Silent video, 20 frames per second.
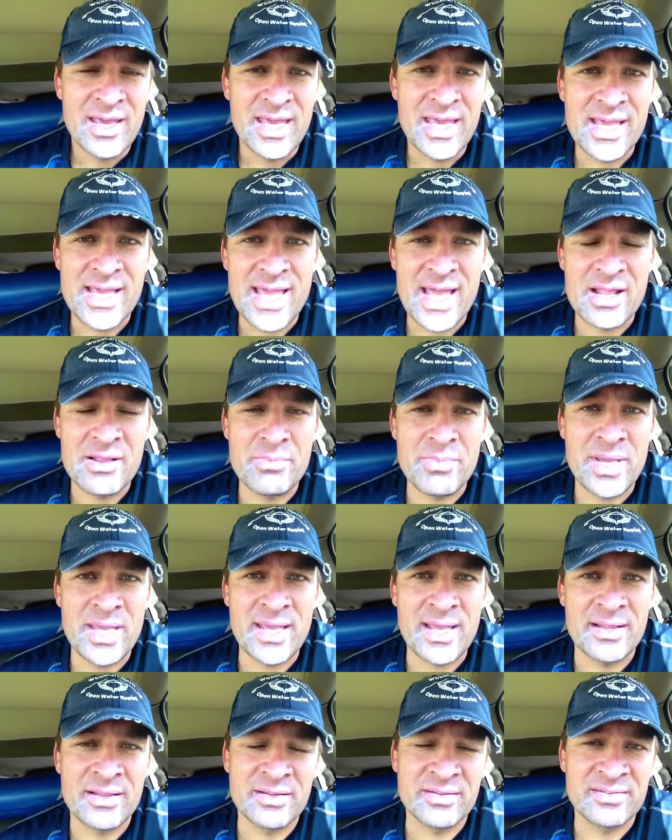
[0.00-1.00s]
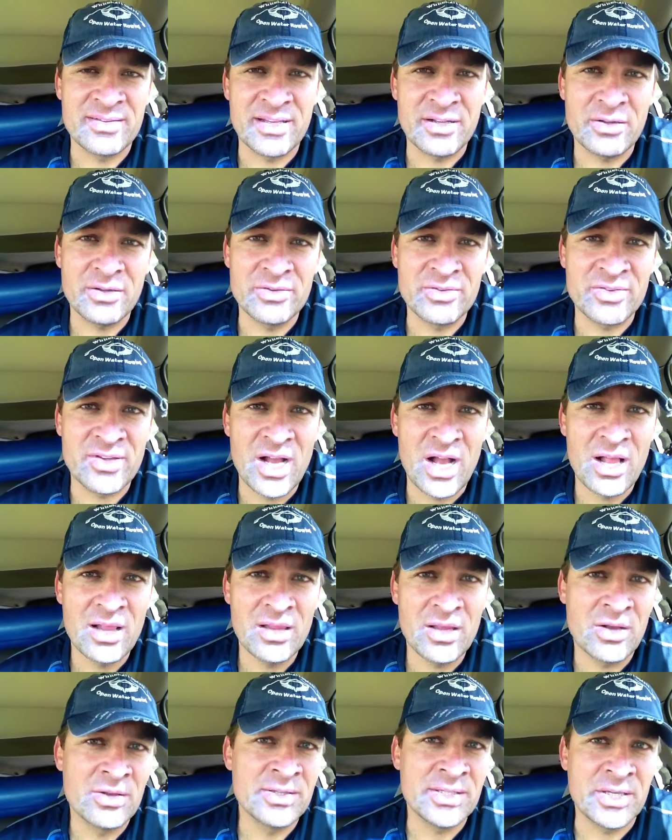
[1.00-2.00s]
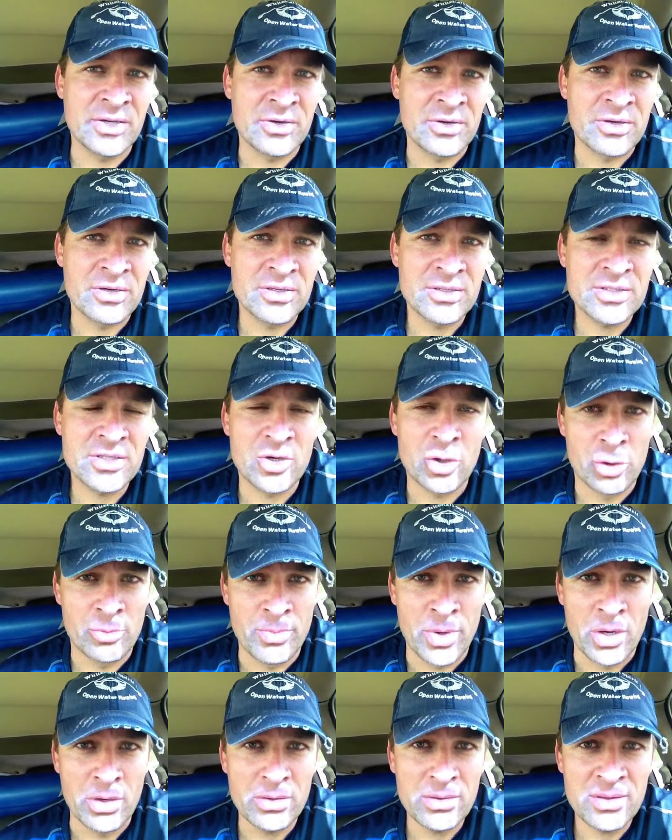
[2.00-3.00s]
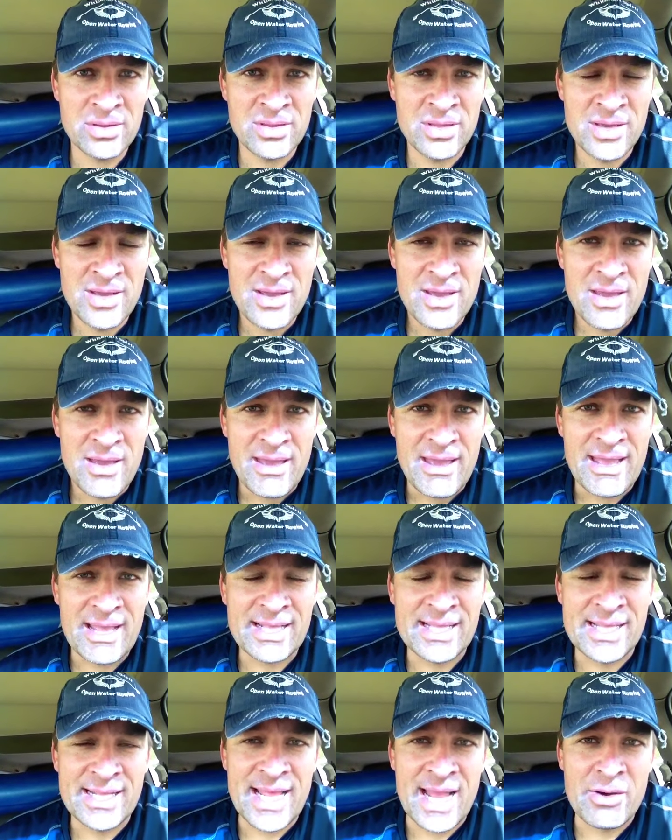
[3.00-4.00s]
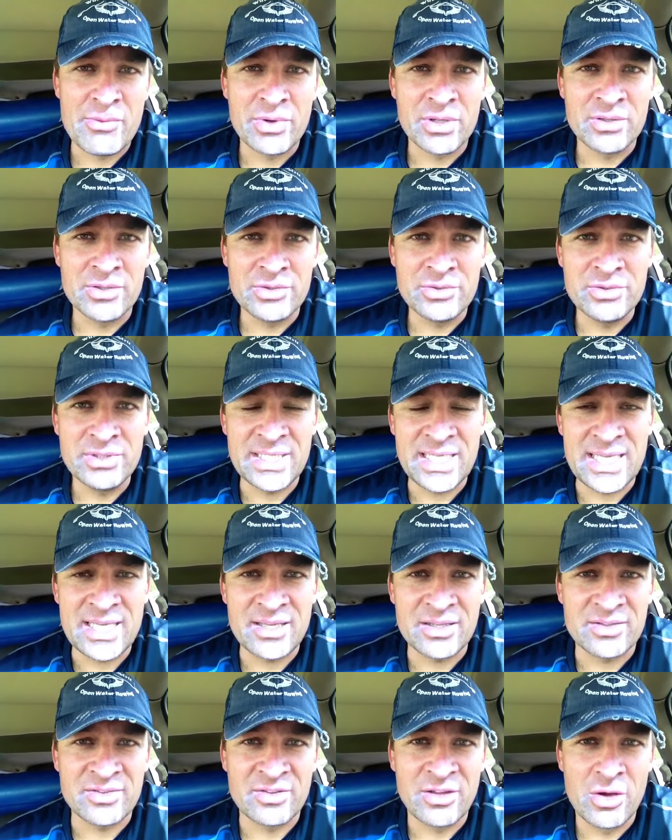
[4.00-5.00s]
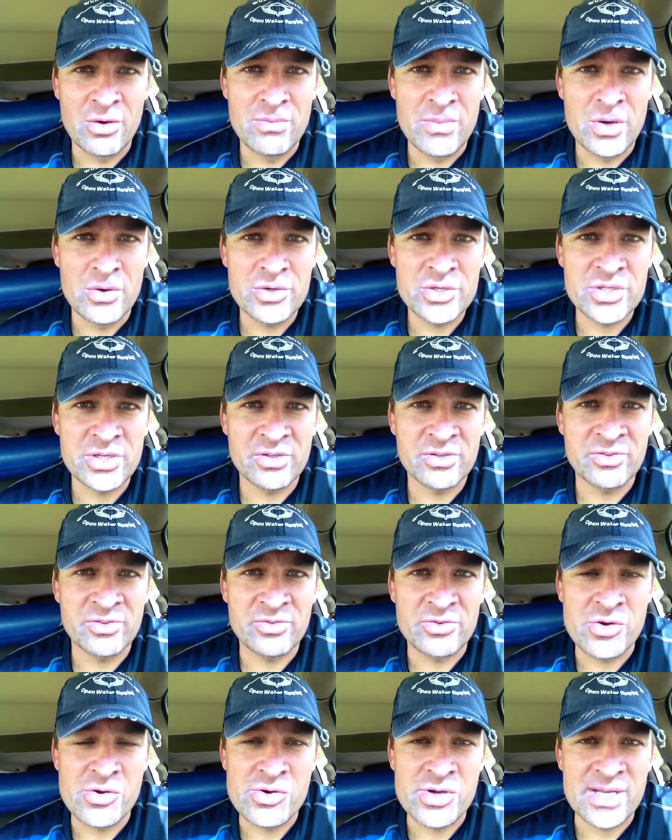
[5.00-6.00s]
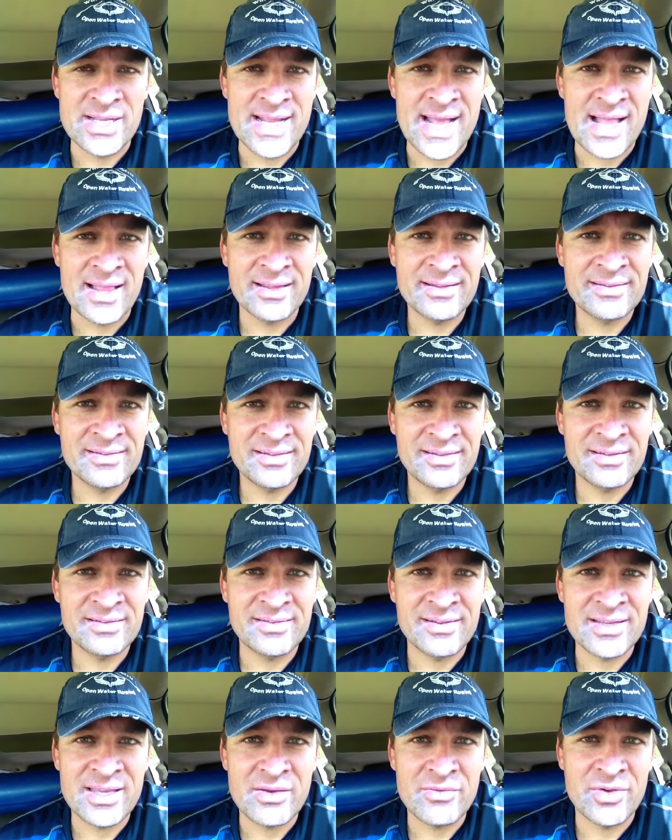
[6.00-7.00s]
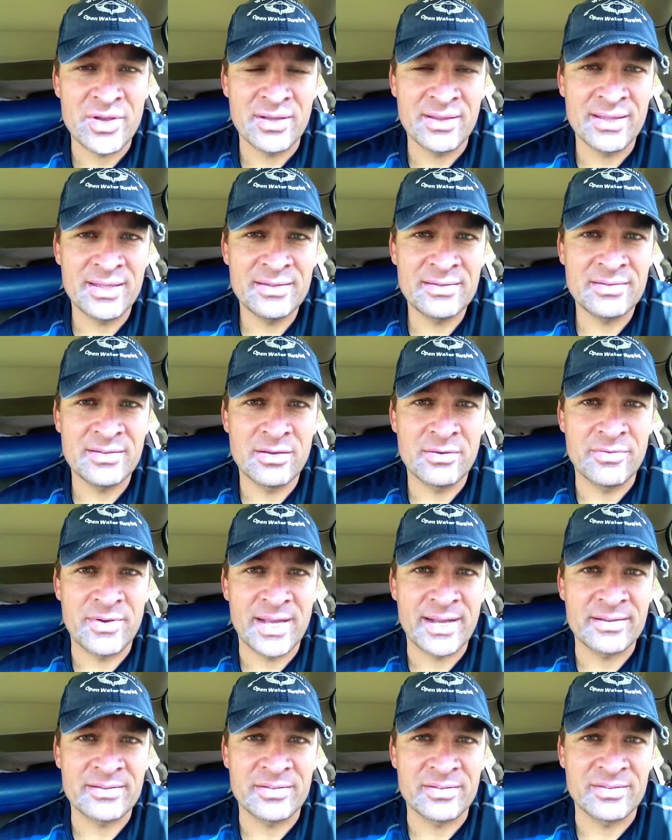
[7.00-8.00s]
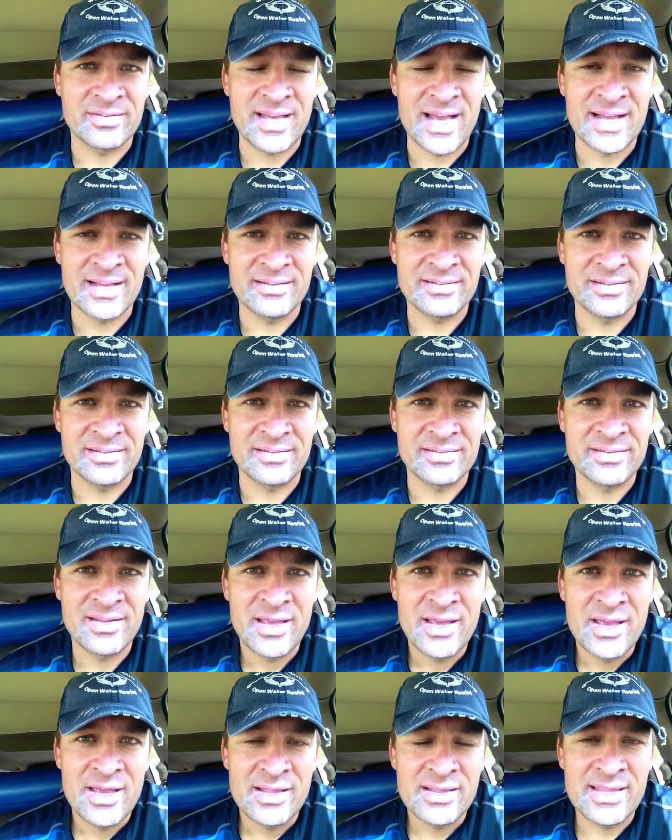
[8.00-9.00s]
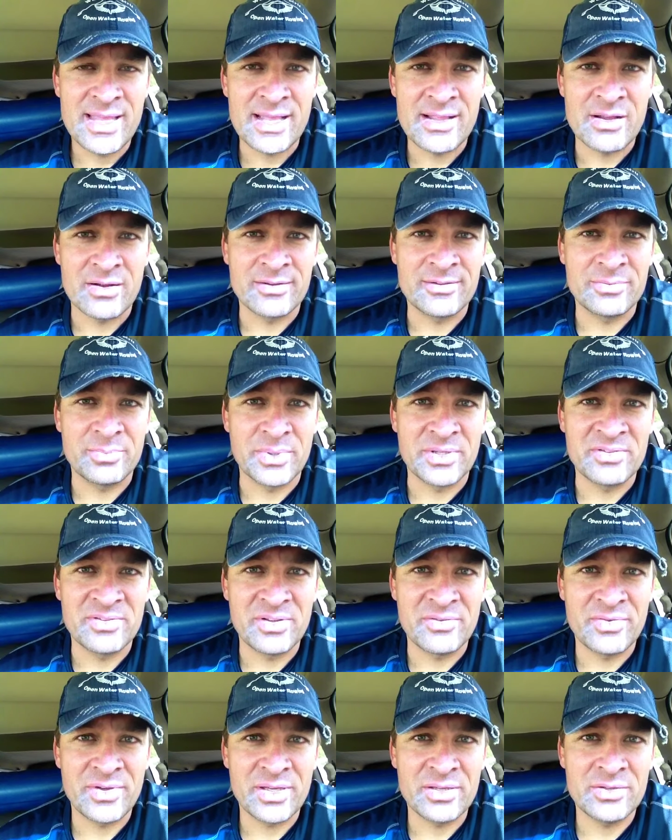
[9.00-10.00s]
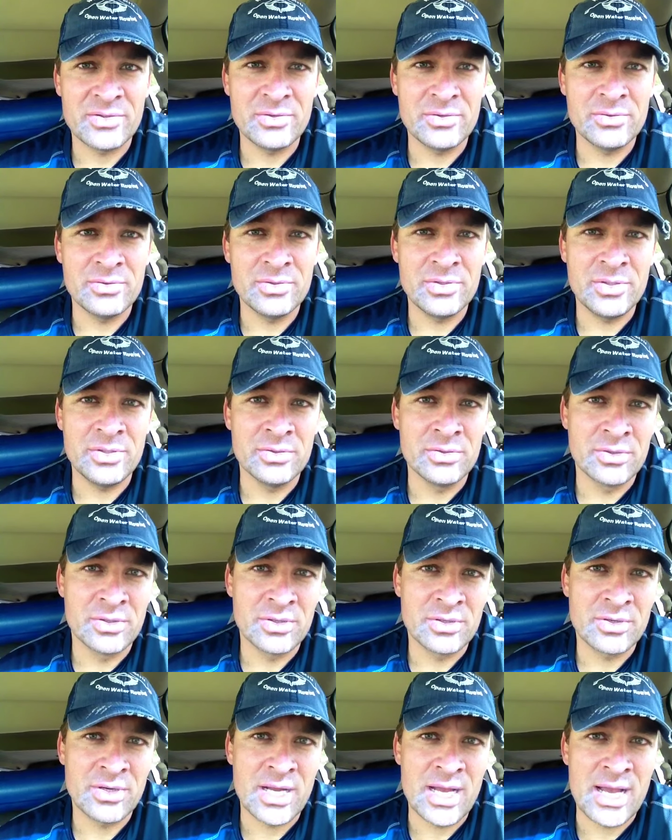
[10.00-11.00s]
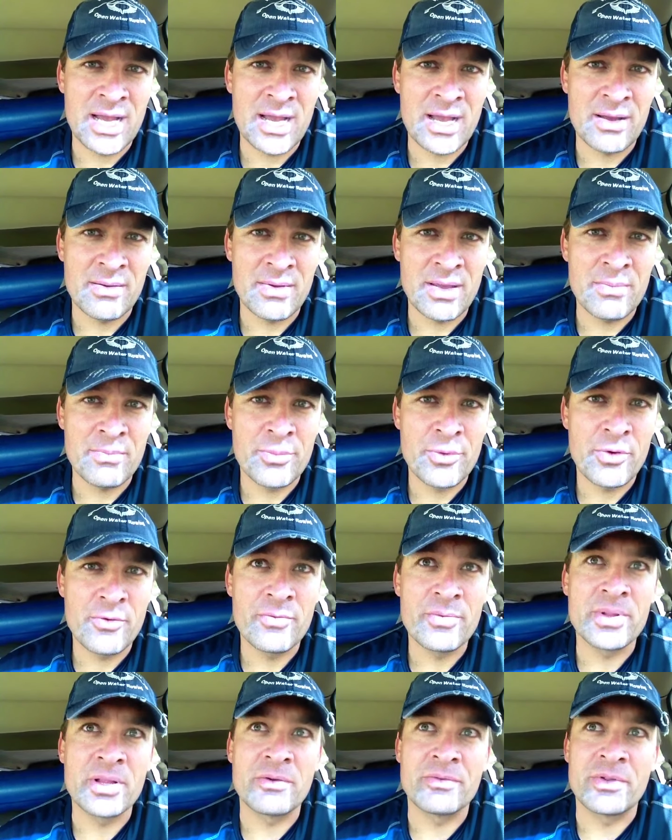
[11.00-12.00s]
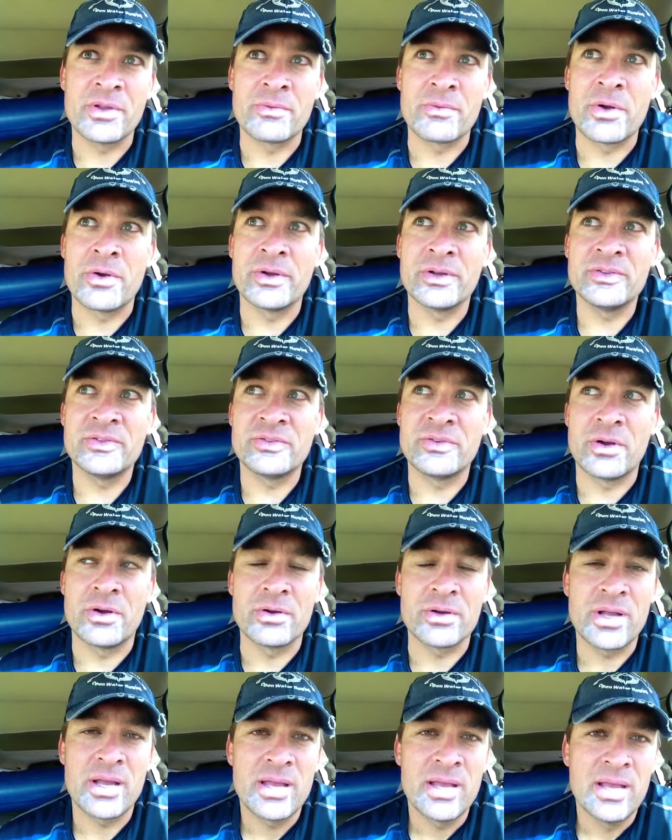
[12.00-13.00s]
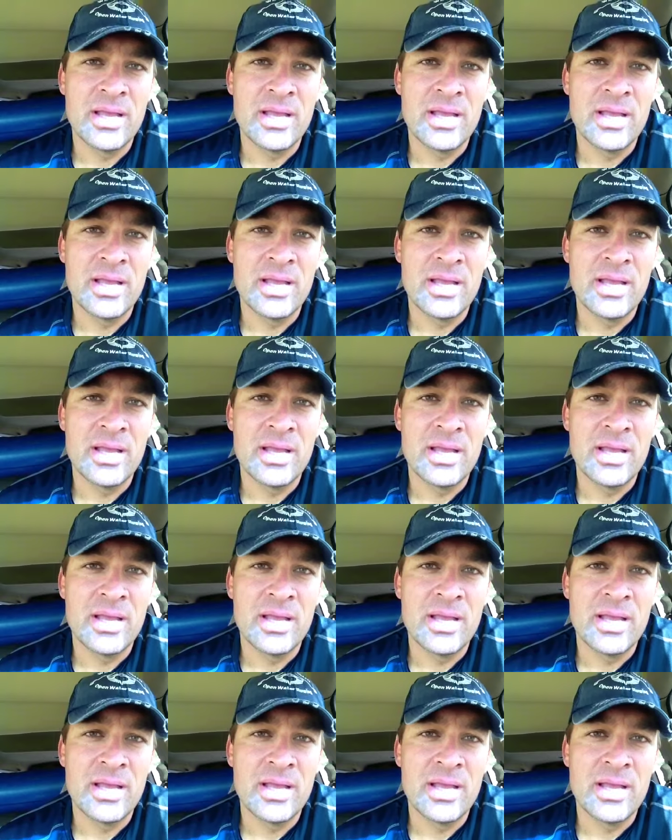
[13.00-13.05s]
It can be in the single scull, on the erg, or both. And then I will do the slow motion stroke analysis and give you a list of exercises that are specific to your improvement of the rowing stroke.